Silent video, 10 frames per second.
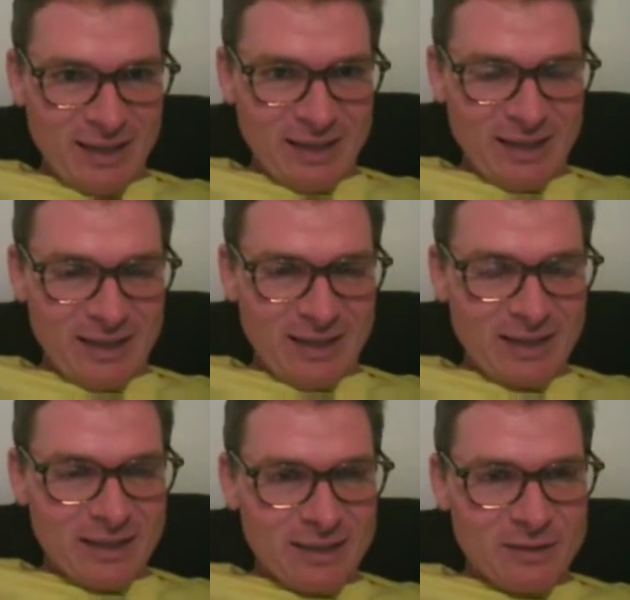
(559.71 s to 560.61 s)
And
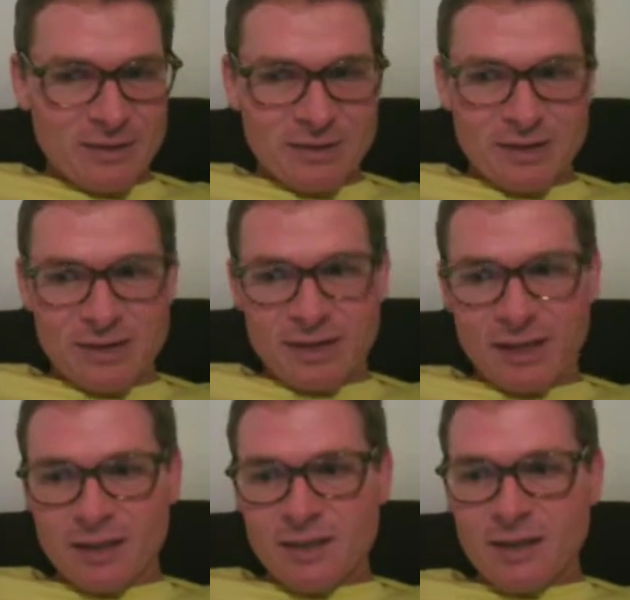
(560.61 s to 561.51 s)
uh,
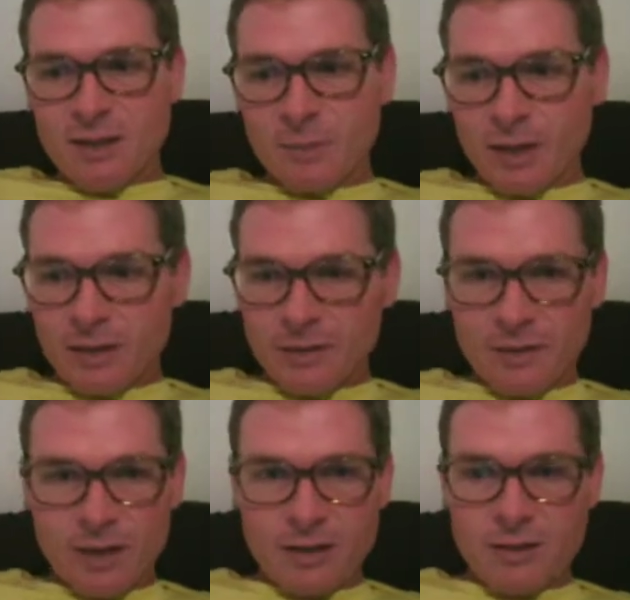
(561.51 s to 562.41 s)
yeah, check out my other
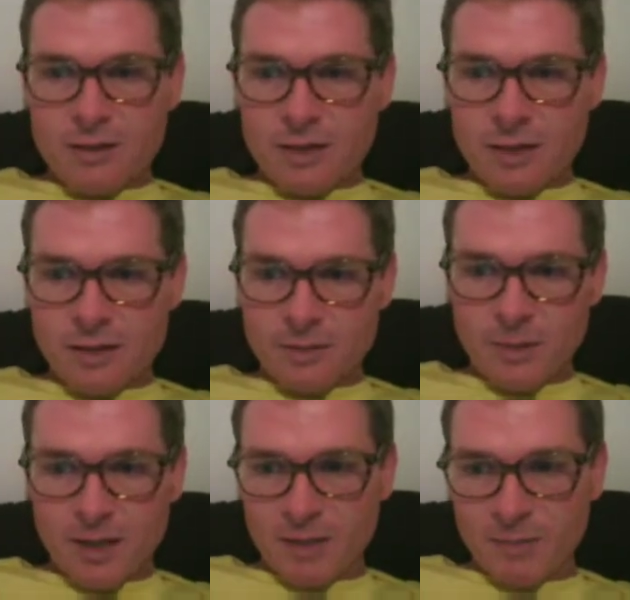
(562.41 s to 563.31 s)
videos. I just
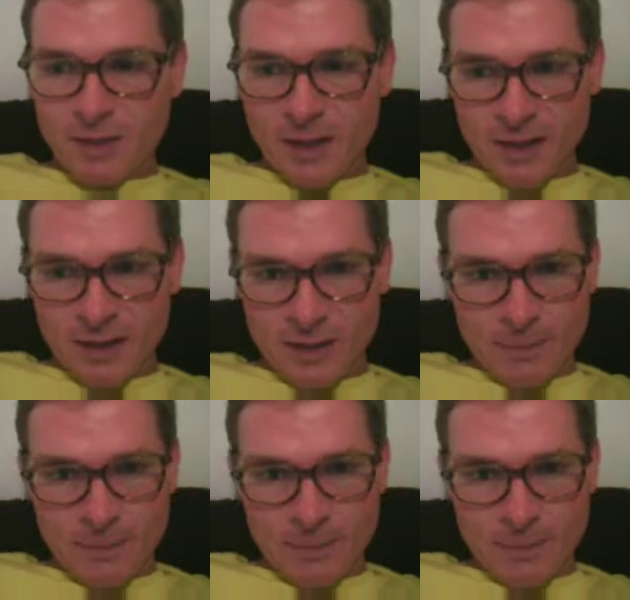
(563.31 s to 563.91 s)
put up a uh,